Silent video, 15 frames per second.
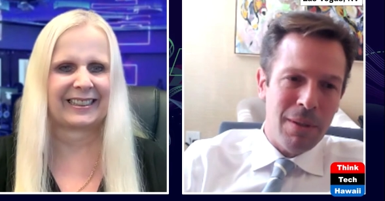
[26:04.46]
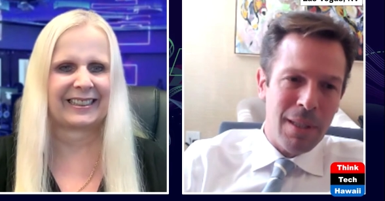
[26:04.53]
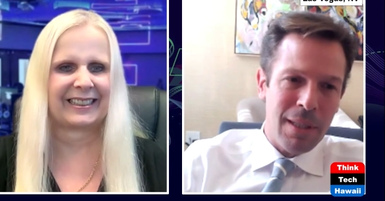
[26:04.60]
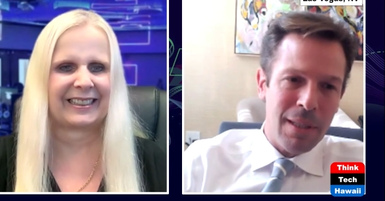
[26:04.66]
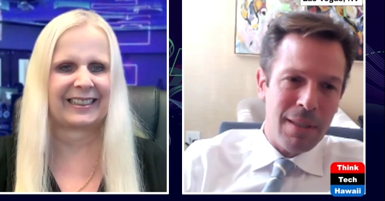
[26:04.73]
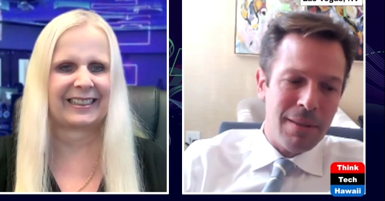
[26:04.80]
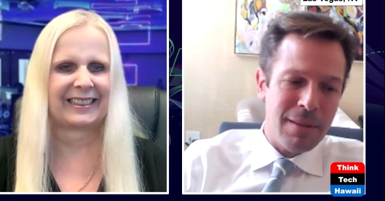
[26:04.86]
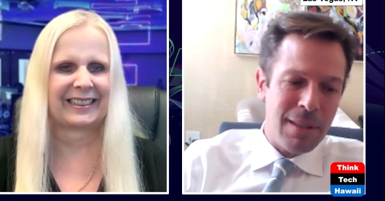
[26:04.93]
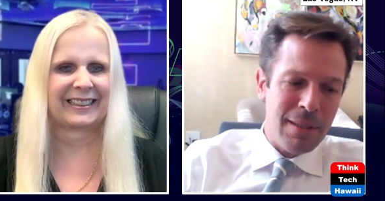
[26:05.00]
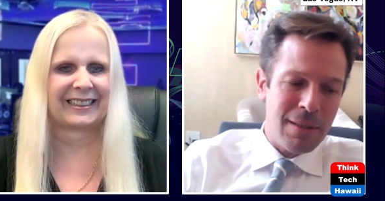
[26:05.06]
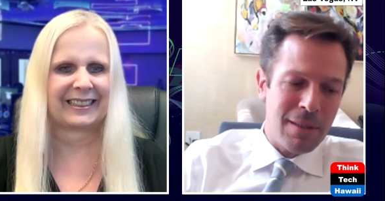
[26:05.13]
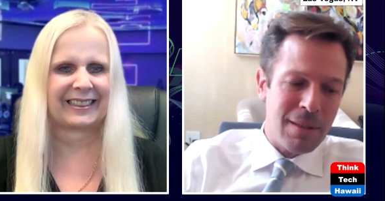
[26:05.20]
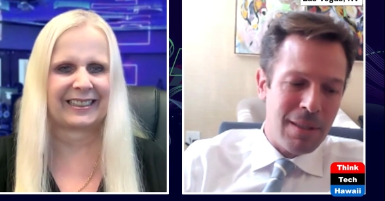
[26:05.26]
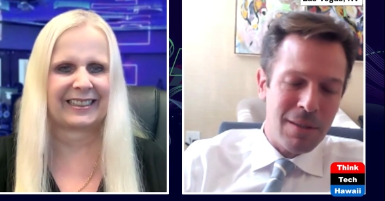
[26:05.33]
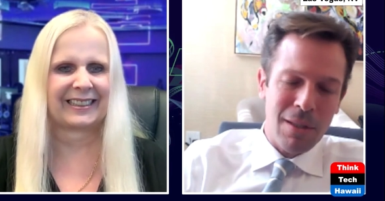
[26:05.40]
Speaker 1: uh, since,
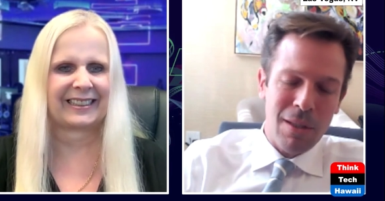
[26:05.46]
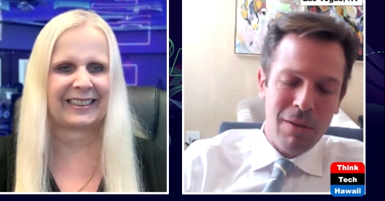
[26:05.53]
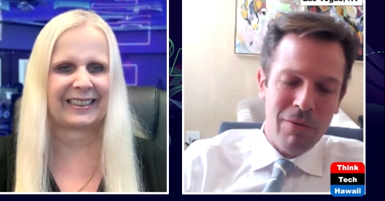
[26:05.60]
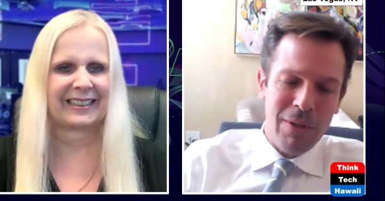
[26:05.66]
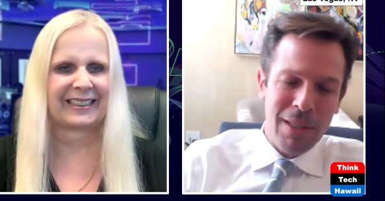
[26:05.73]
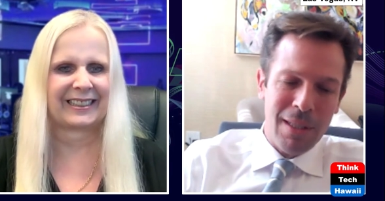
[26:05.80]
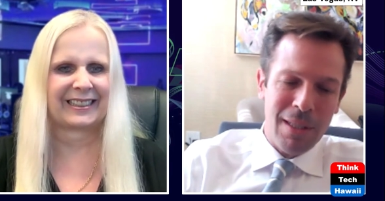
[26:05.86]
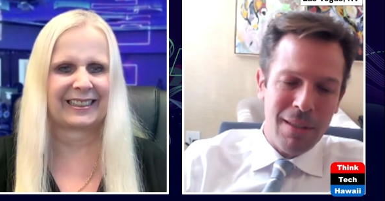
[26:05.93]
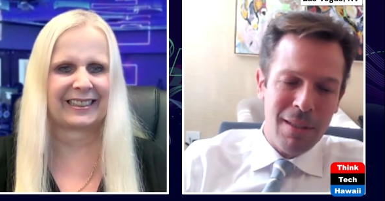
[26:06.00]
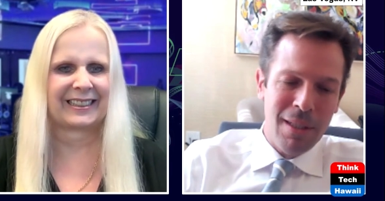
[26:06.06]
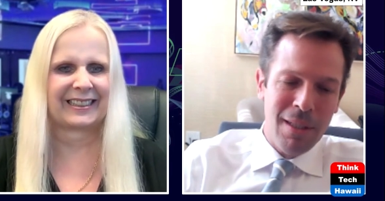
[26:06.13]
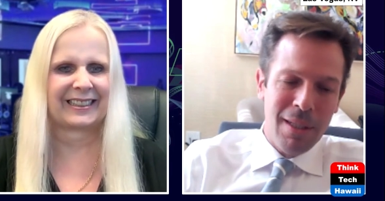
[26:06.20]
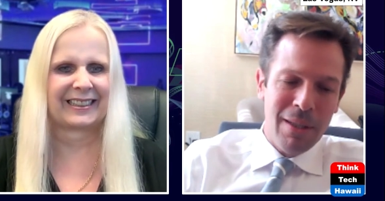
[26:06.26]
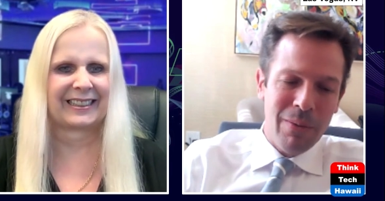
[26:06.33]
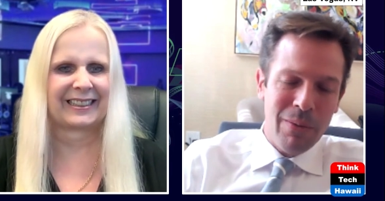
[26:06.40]
since COVID, and
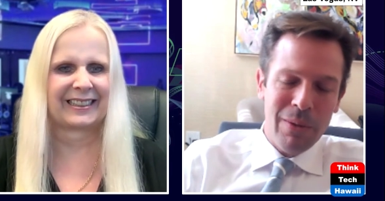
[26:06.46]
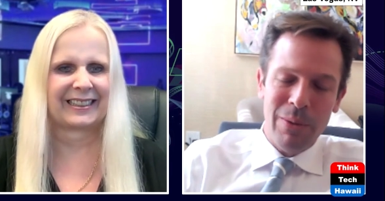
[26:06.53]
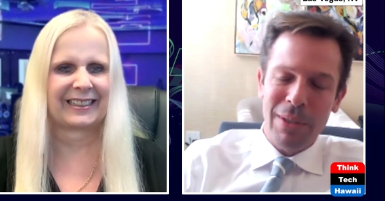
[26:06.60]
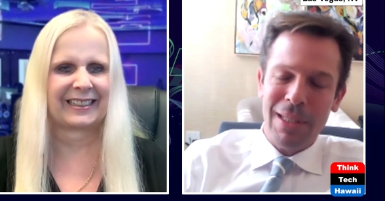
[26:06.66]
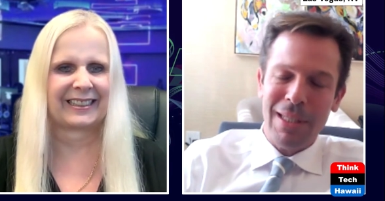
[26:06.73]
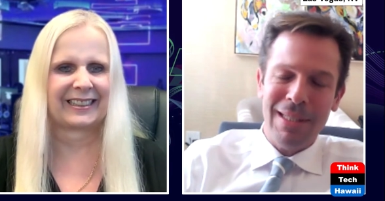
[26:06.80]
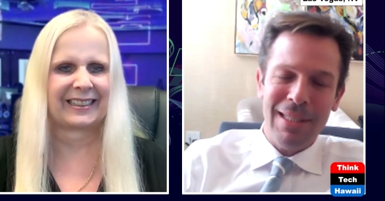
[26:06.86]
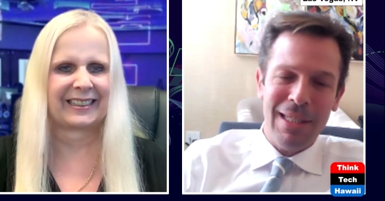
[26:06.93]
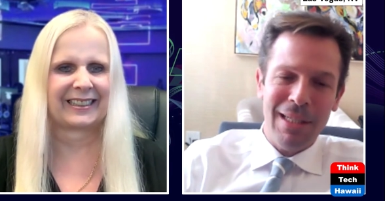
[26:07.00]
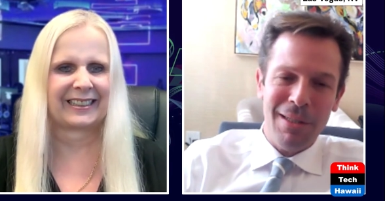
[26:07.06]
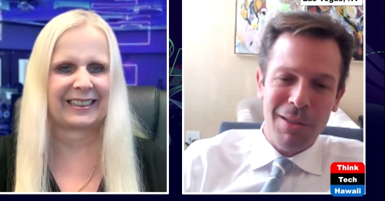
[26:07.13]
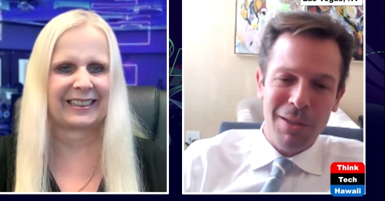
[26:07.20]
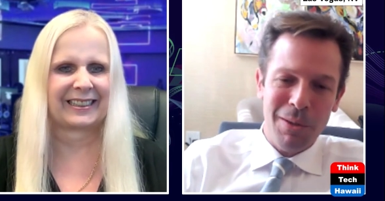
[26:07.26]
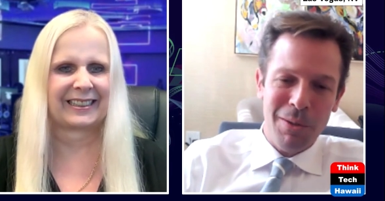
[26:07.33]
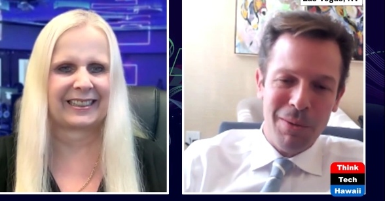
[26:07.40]
we will
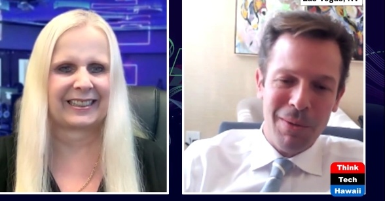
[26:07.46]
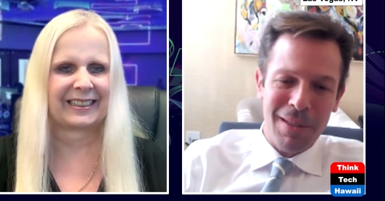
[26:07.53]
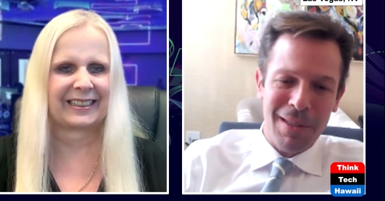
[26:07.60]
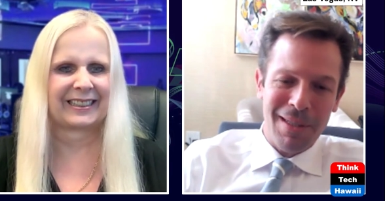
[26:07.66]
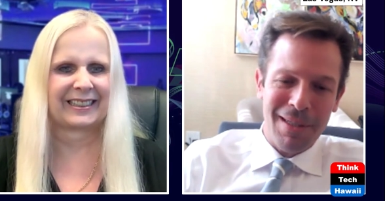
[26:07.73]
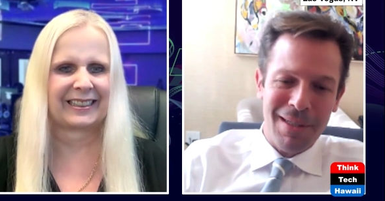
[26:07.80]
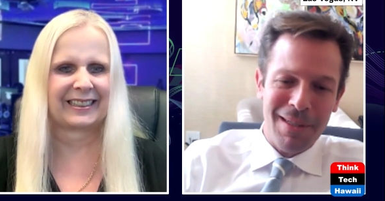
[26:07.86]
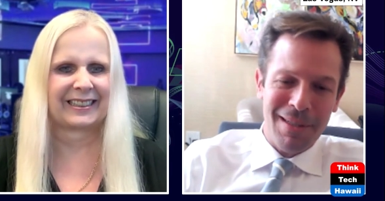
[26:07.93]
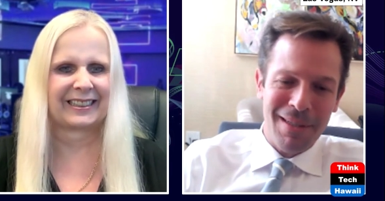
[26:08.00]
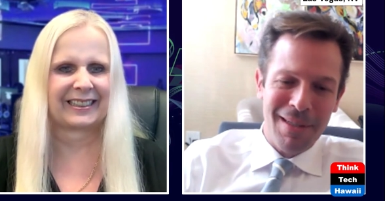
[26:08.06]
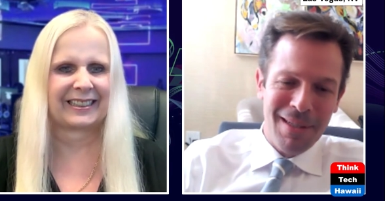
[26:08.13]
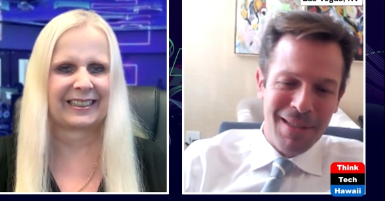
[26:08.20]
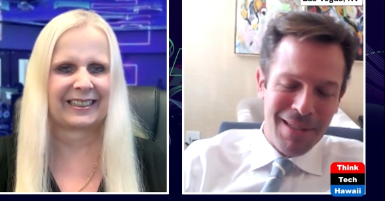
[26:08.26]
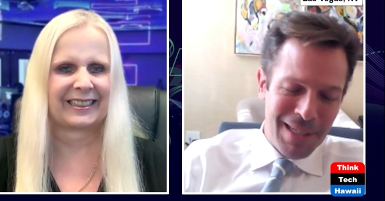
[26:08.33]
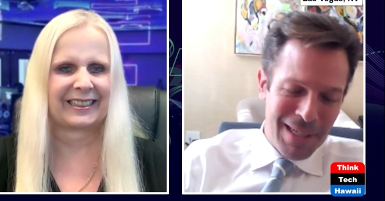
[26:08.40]
continue uh,
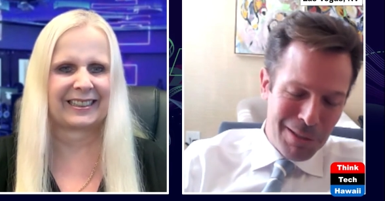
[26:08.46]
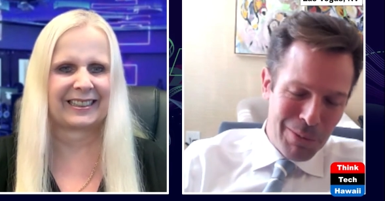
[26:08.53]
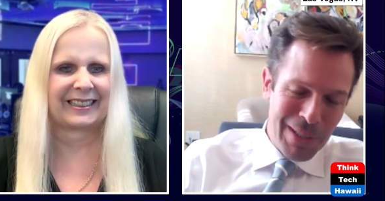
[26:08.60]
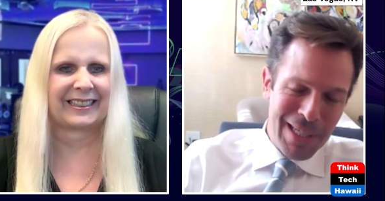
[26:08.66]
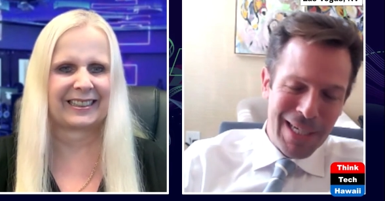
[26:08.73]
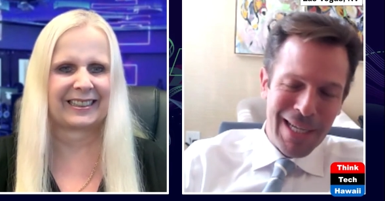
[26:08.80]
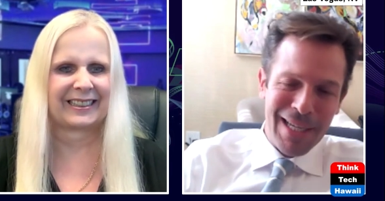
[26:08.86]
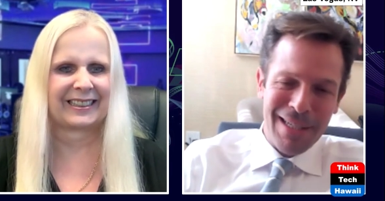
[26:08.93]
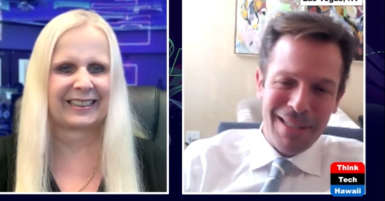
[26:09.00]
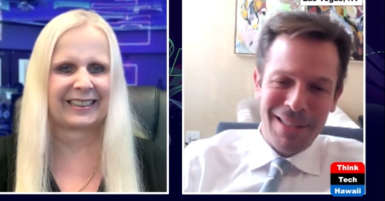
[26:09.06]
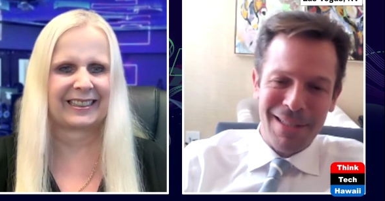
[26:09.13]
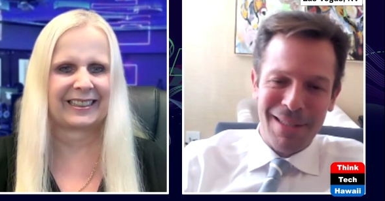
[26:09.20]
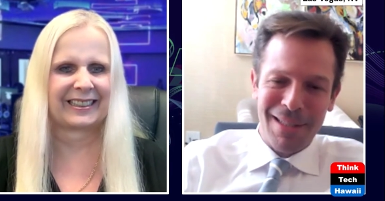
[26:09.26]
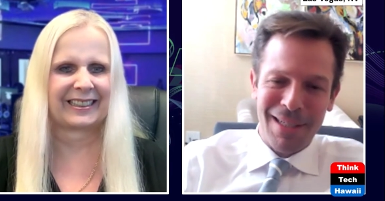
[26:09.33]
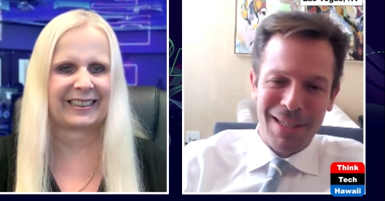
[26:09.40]
as we get out of this
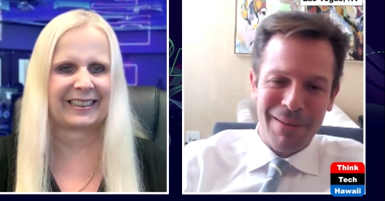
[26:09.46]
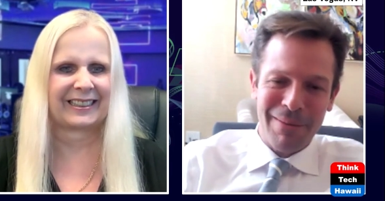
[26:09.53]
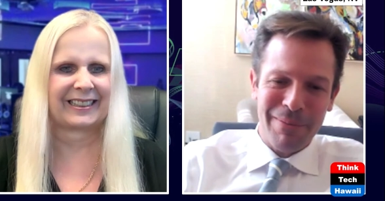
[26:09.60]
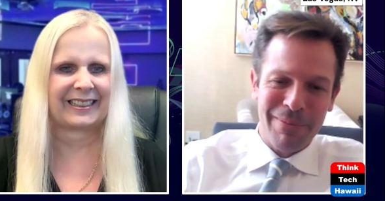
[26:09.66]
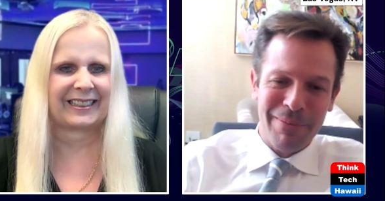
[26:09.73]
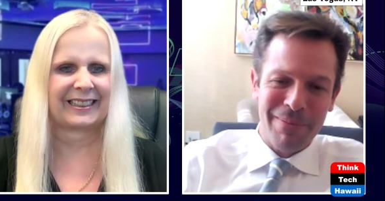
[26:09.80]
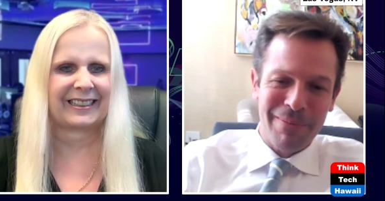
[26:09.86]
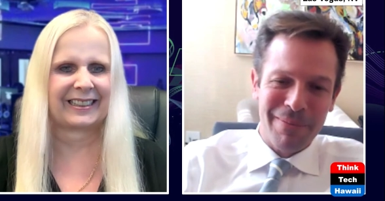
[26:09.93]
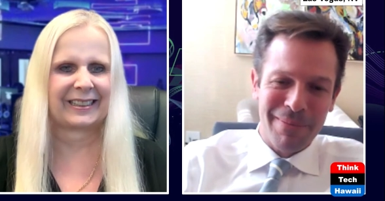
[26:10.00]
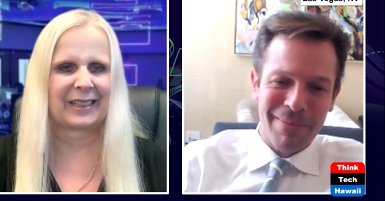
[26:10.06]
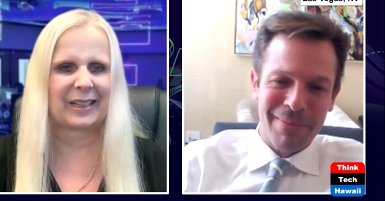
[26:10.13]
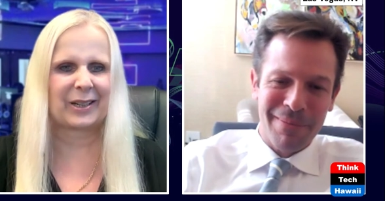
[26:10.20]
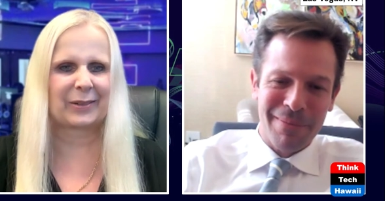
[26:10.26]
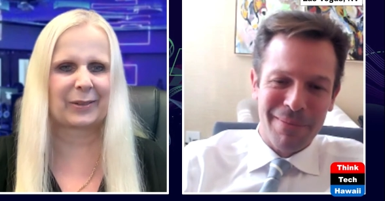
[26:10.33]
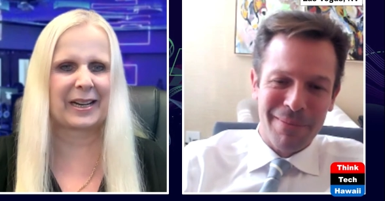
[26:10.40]
thing.
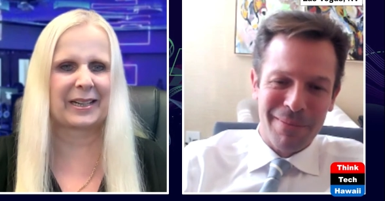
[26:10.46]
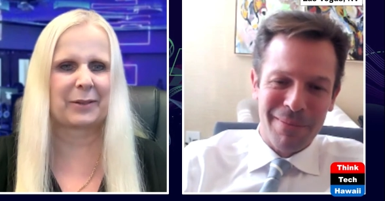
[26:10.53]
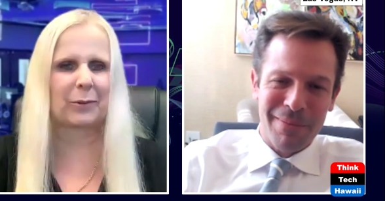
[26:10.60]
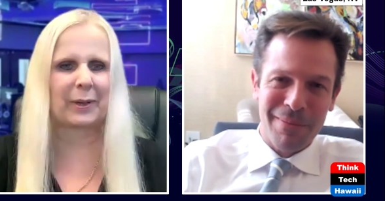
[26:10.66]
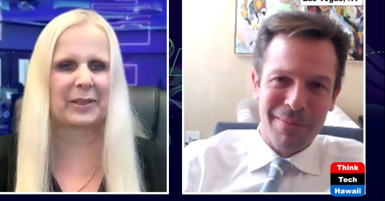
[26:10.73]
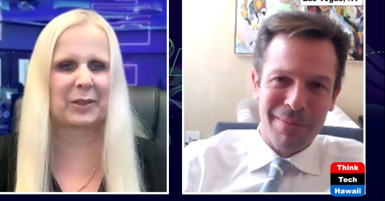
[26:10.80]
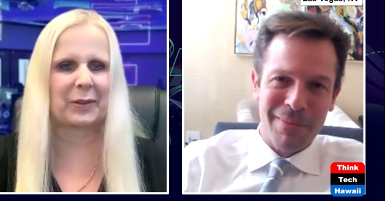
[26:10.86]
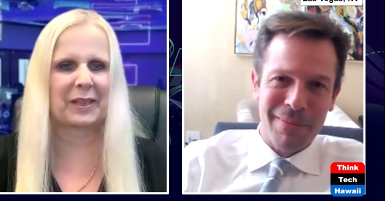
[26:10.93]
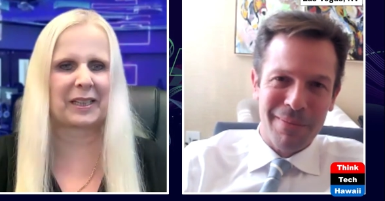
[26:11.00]
Speaker 2: All right. And what do